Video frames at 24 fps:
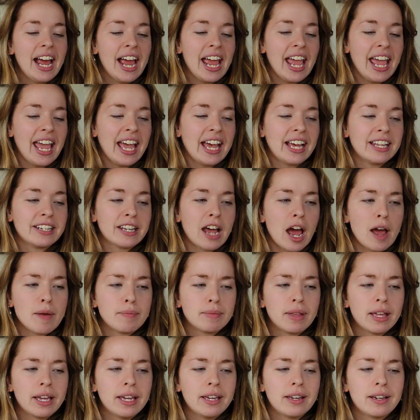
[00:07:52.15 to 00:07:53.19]
And I'm
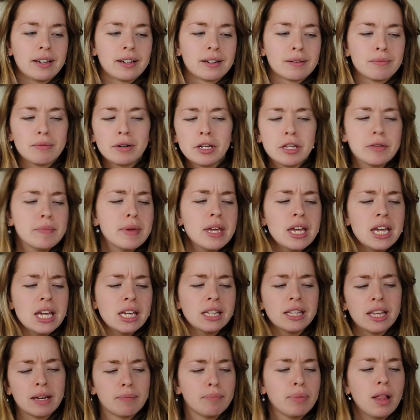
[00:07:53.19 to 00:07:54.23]
like, what do you
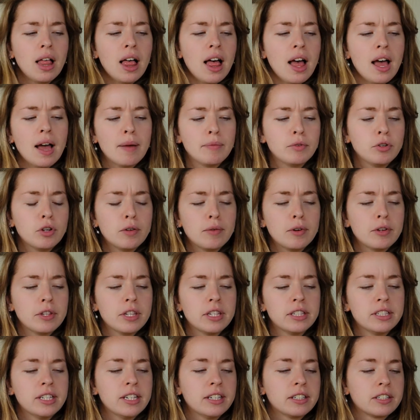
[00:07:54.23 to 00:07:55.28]
mean? Like, blah, I'm doing all
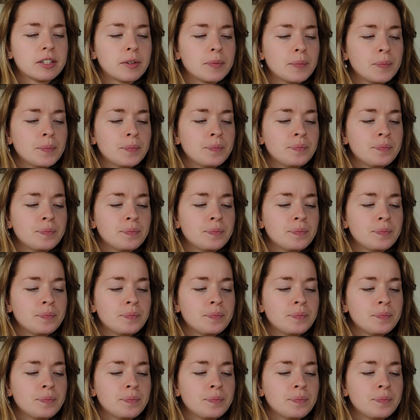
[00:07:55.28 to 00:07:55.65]
these things.